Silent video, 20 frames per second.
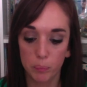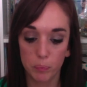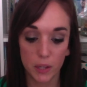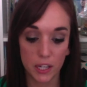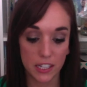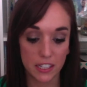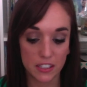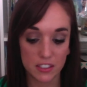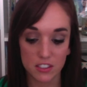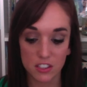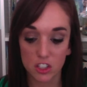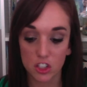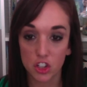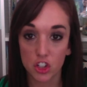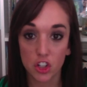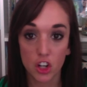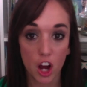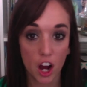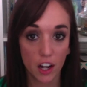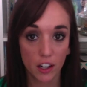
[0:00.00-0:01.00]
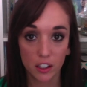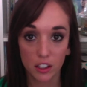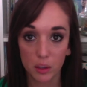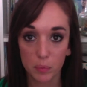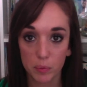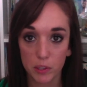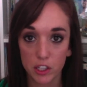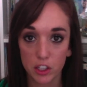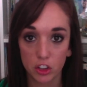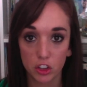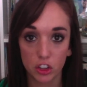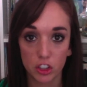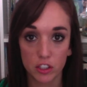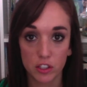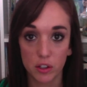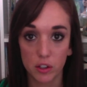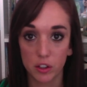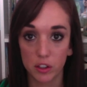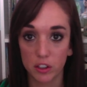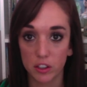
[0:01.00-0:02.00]
it is not going to be a
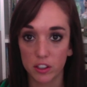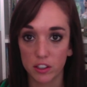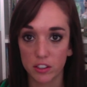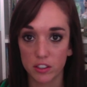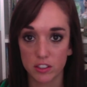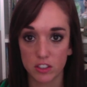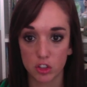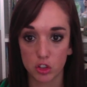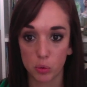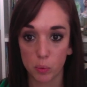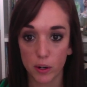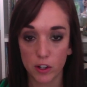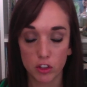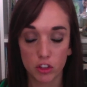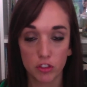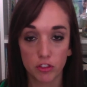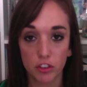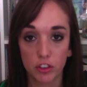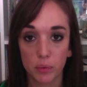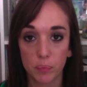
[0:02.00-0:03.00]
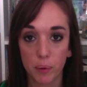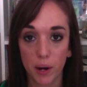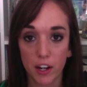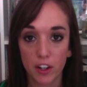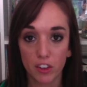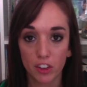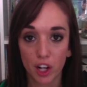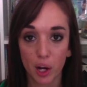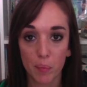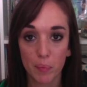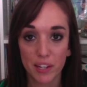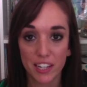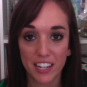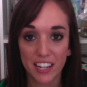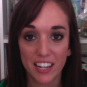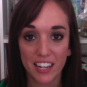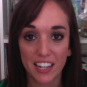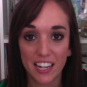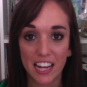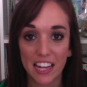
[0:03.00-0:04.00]
good situation for the buyer coming
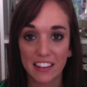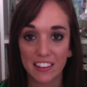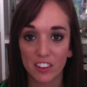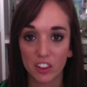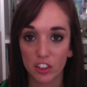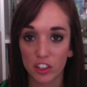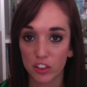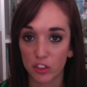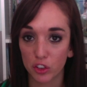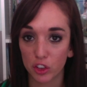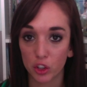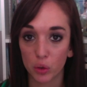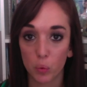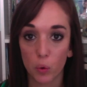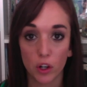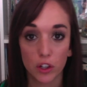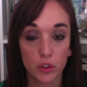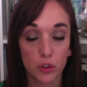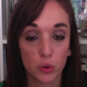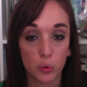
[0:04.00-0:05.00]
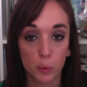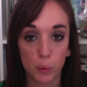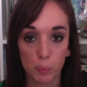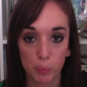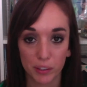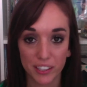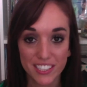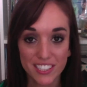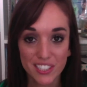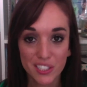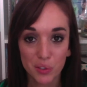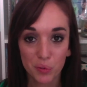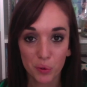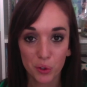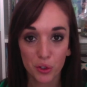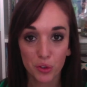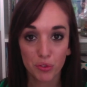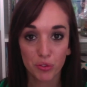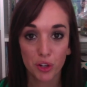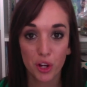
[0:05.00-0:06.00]
in, and they're either going to want you to replace the
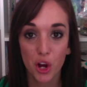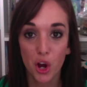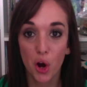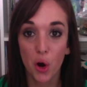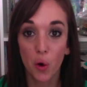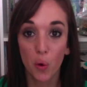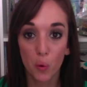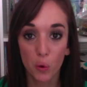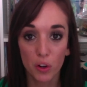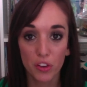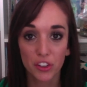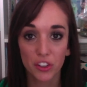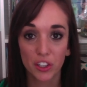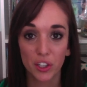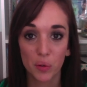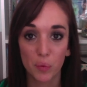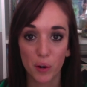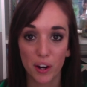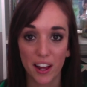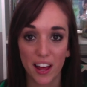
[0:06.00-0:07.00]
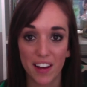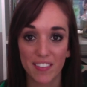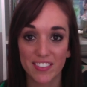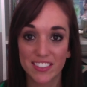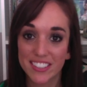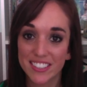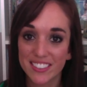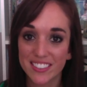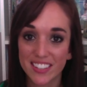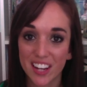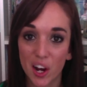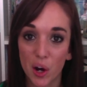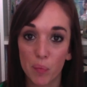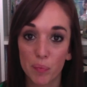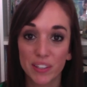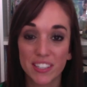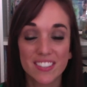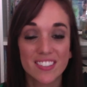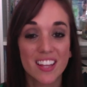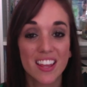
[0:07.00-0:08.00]
roof or they're going to want to have a discount
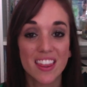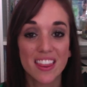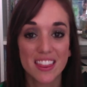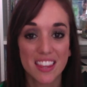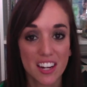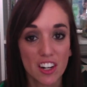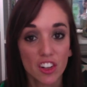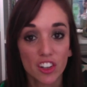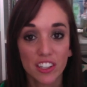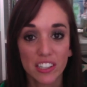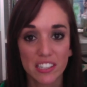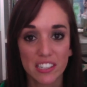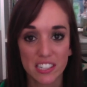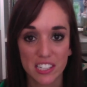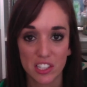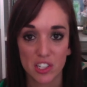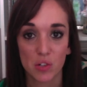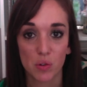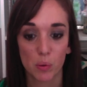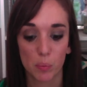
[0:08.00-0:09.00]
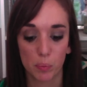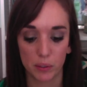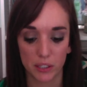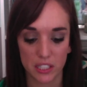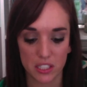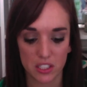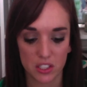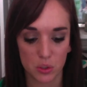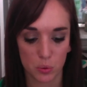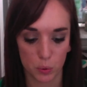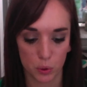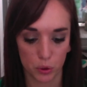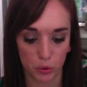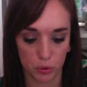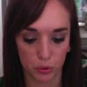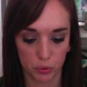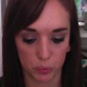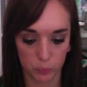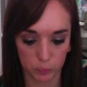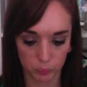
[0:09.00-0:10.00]
because they're going to need to replace the
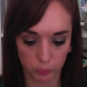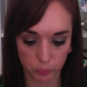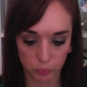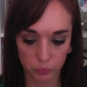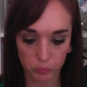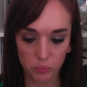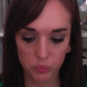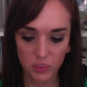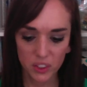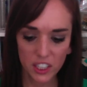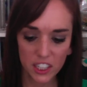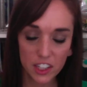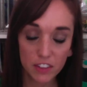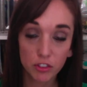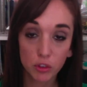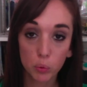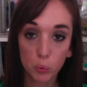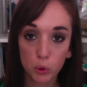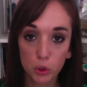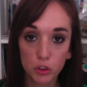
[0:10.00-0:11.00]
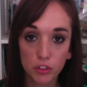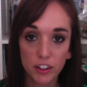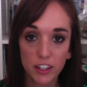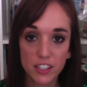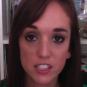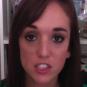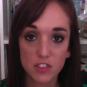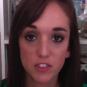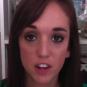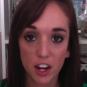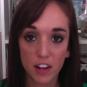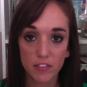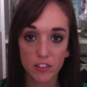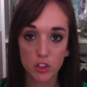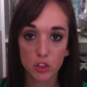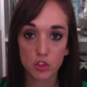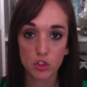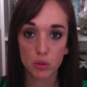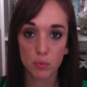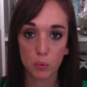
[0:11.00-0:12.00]
roof. If a roof has 5
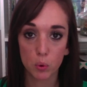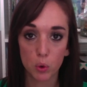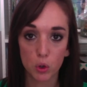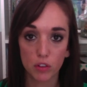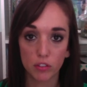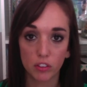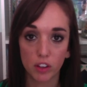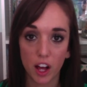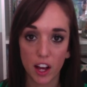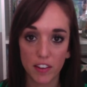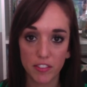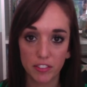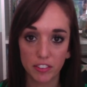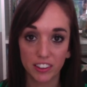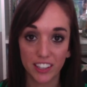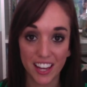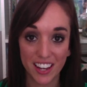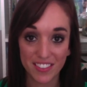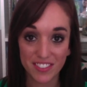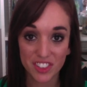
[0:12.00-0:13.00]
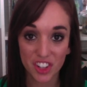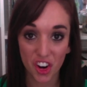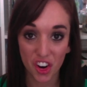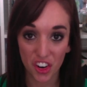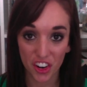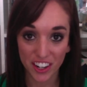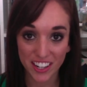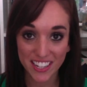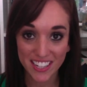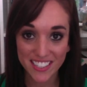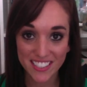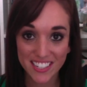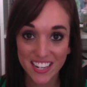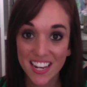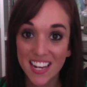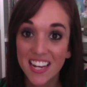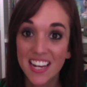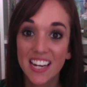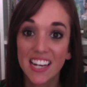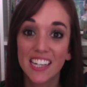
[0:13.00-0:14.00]
years or more of life left on it,
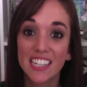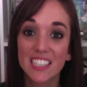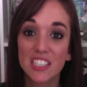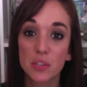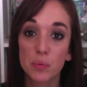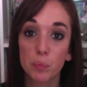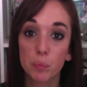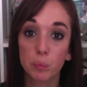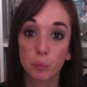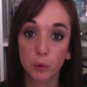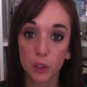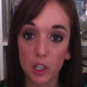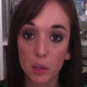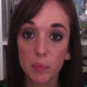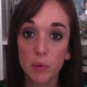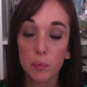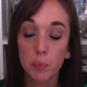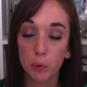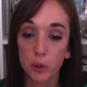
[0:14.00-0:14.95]
it's going to be